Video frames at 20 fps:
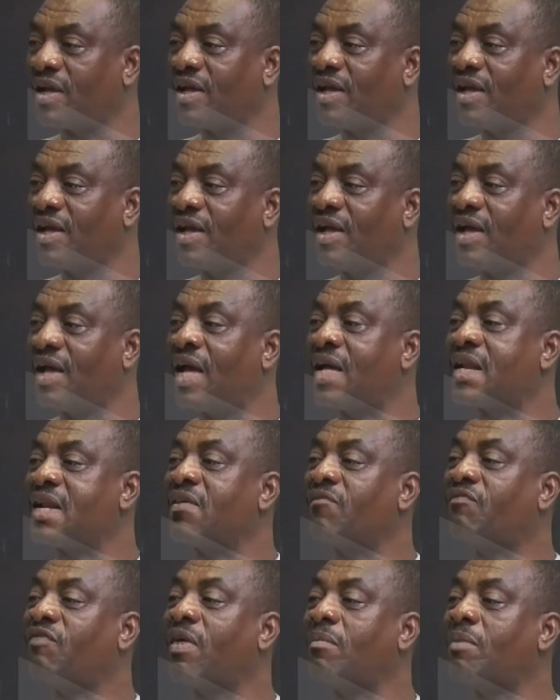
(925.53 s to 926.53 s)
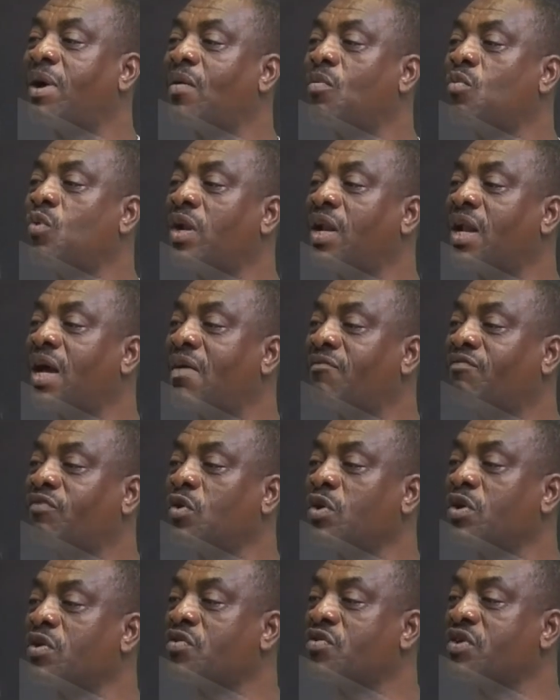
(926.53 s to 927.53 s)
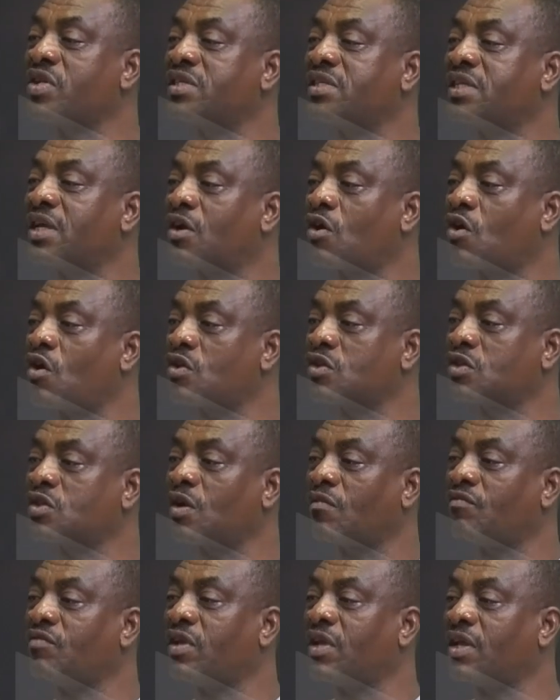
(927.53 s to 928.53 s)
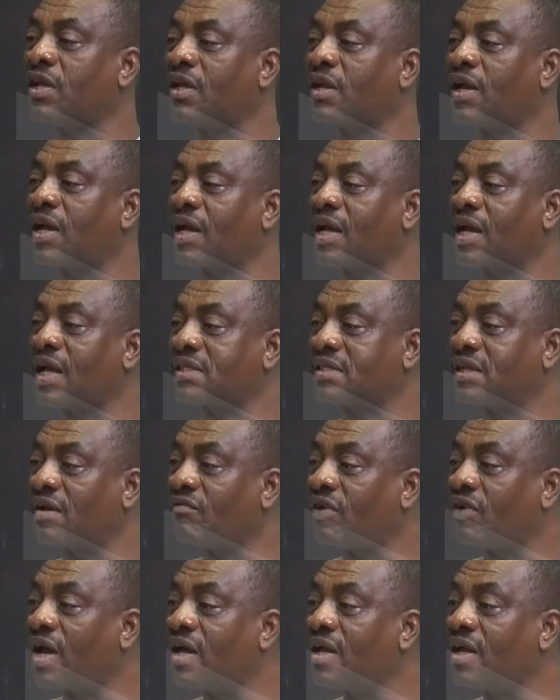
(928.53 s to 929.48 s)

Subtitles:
And the farmer will have to increase the cost of the cassava